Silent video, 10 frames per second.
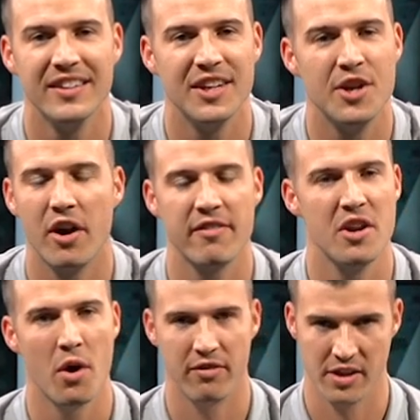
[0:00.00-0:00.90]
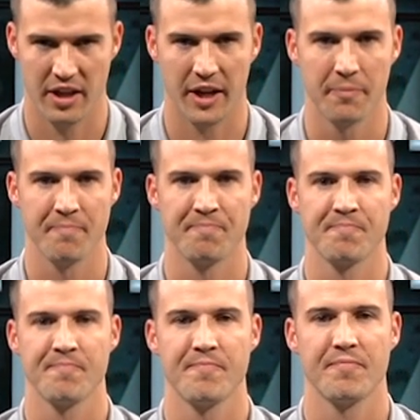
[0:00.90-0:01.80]
You don't have to know everything
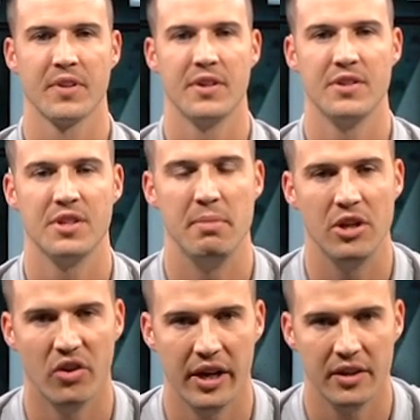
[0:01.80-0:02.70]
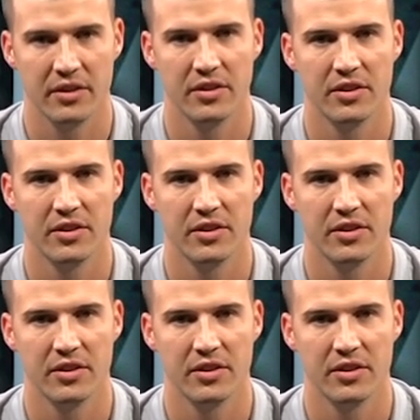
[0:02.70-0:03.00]
to be great.